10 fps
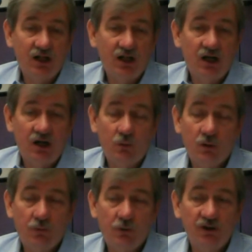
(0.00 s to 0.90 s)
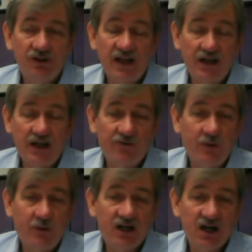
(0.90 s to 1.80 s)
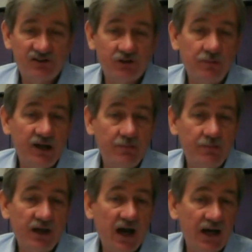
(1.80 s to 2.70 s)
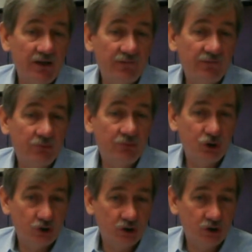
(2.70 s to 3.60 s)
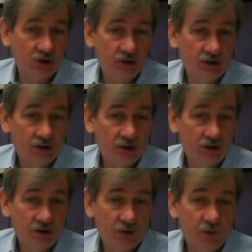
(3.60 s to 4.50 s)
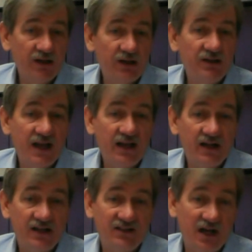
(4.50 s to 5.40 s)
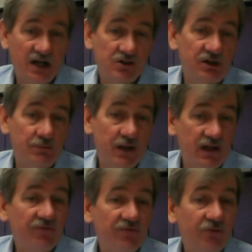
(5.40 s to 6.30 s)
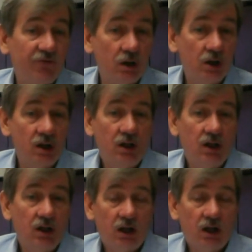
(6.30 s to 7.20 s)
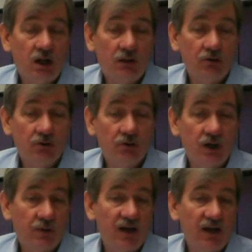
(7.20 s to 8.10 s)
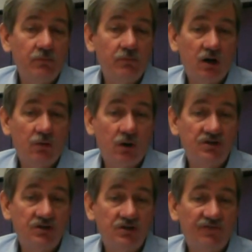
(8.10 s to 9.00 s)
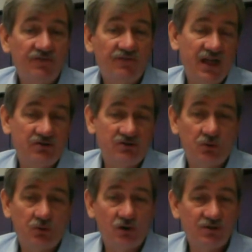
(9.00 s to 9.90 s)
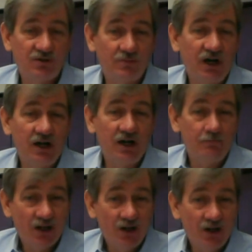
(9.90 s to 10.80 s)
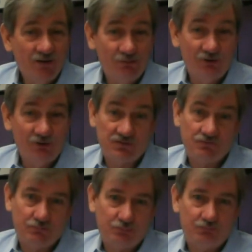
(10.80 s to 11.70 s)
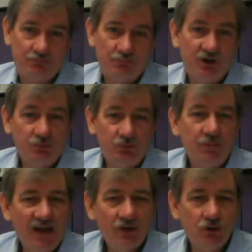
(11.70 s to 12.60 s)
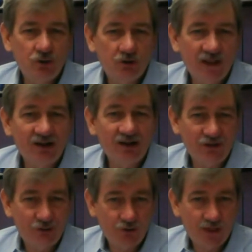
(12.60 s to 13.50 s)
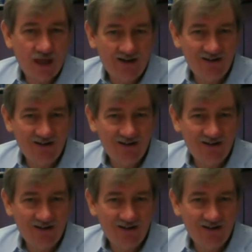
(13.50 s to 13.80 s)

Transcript: We're pulling data from a custom API from Google. The ranking data is actually paid for by Google. Our ranking monitor runs at 5,000 words a minute, which is, but when you pay Google, they let you do that.